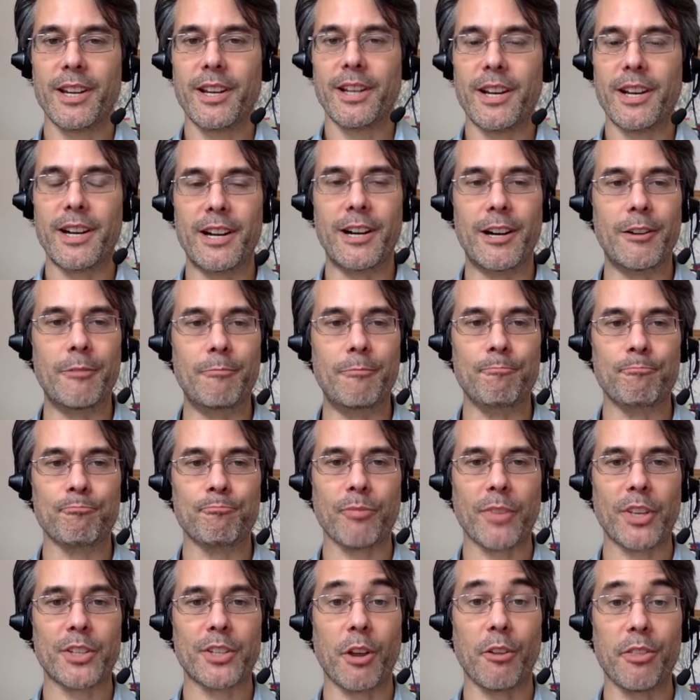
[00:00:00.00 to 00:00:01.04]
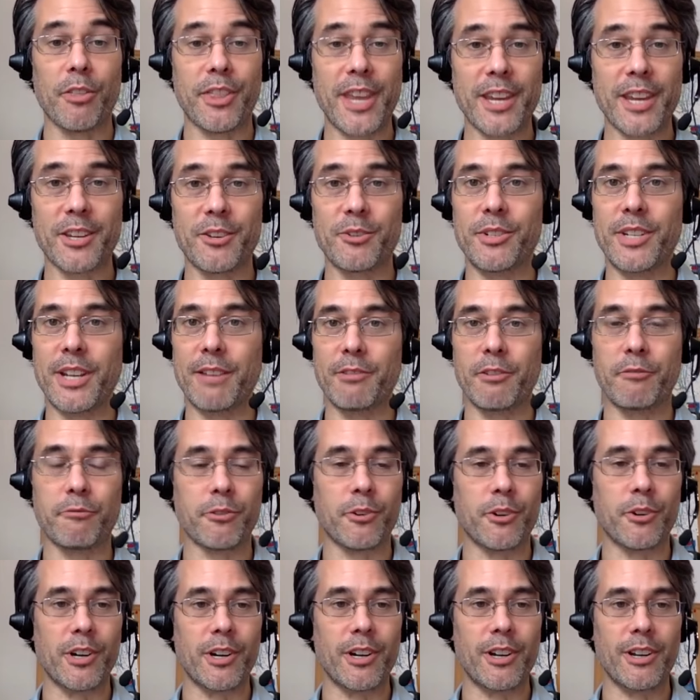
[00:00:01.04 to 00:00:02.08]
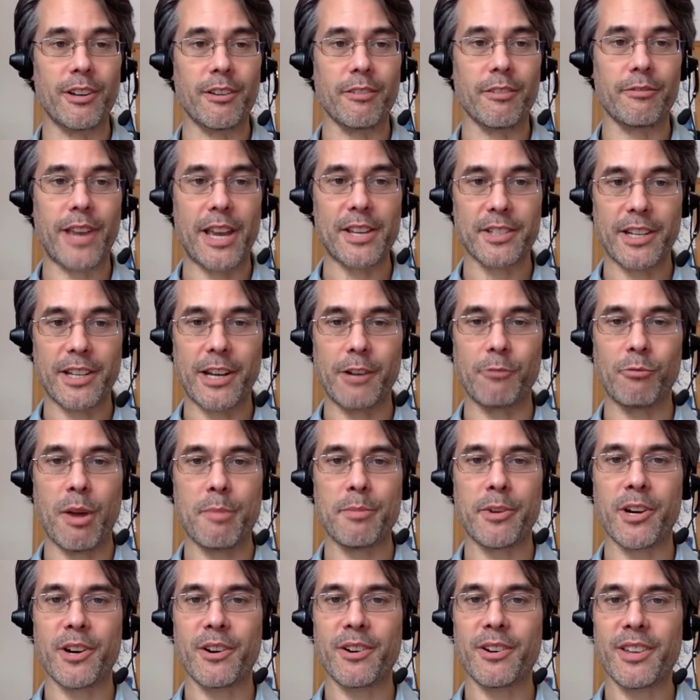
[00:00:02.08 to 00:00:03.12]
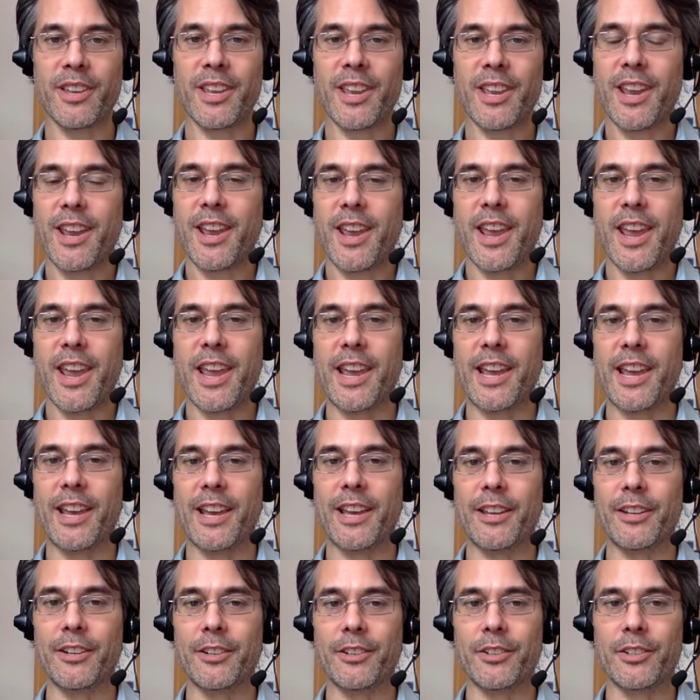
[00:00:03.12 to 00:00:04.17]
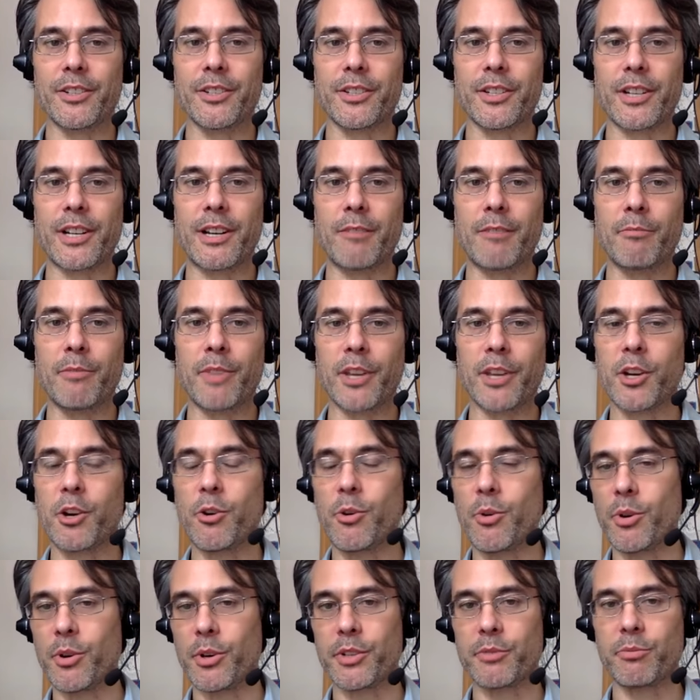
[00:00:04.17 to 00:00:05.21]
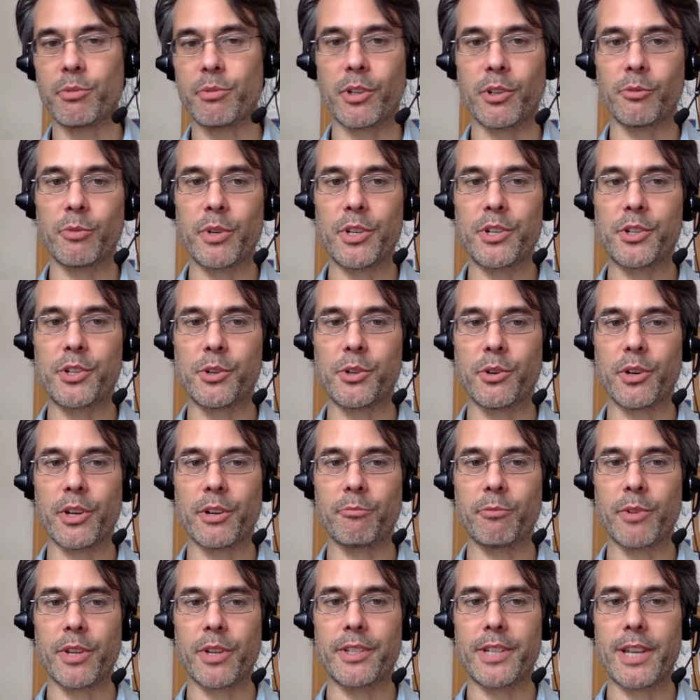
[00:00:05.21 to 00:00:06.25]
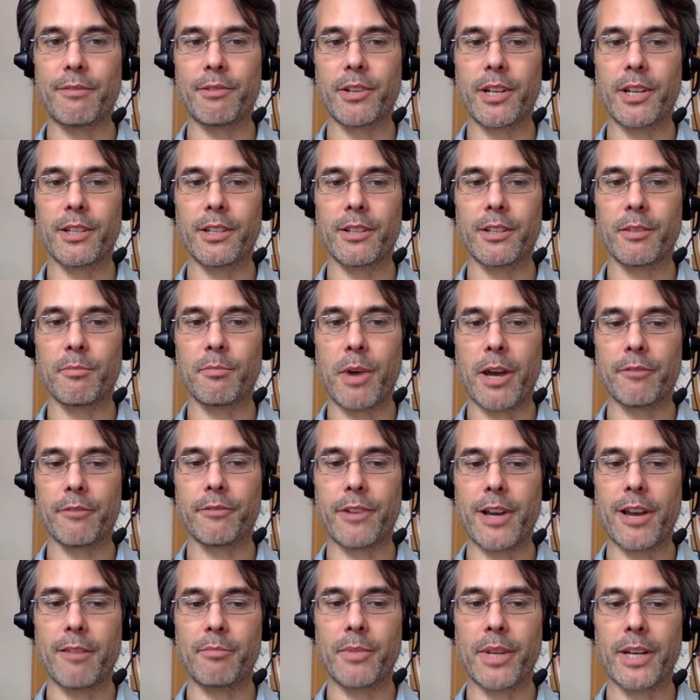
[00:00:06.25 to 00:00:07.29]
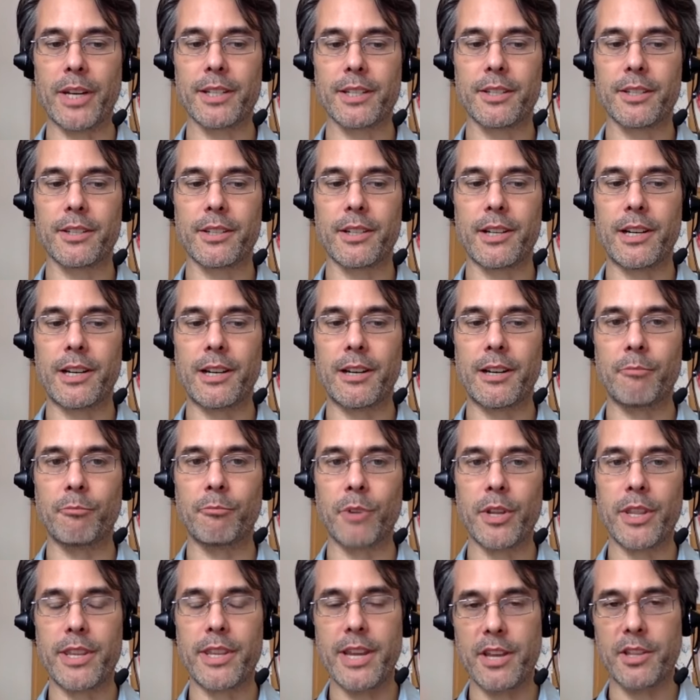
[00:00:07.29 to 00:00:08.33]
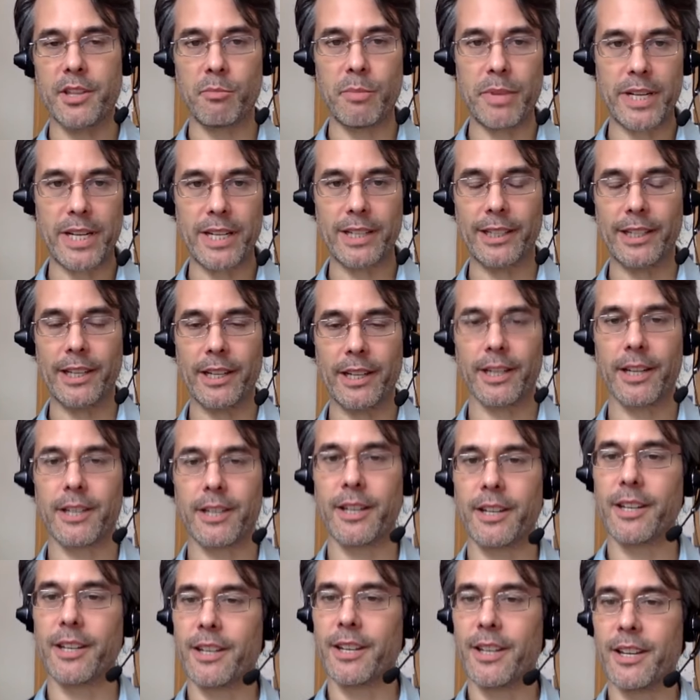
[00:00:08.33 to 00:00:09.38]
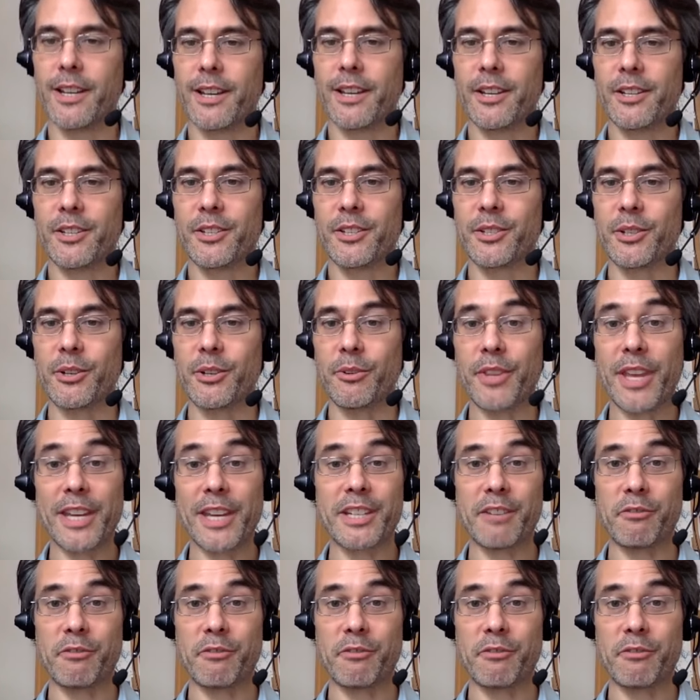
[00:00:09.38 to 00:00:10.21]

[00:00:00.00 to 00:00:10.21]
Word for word: Um, so thank you, David, for a fascinating webinar. And um, the cohort will rejoin with David in about five minutes um, with the other media link. So thanks